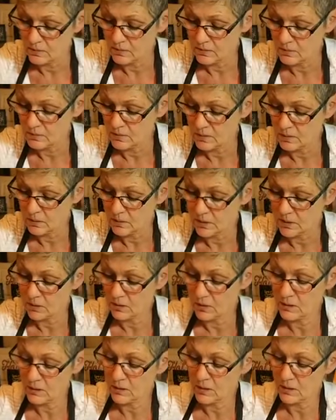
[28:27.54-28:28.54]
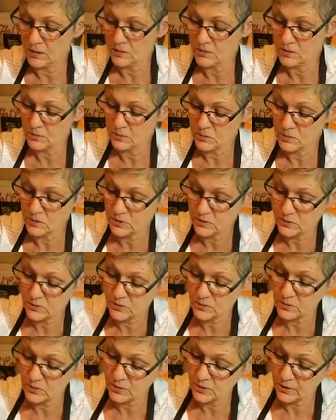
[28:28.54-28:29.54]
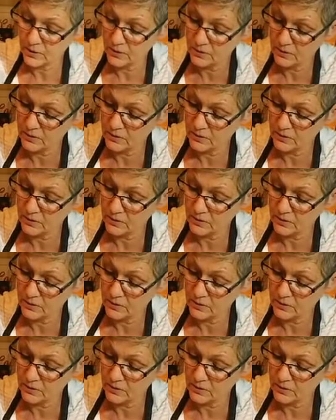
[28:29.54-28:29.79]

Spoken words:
Oh my God, guys, I'm so sorry.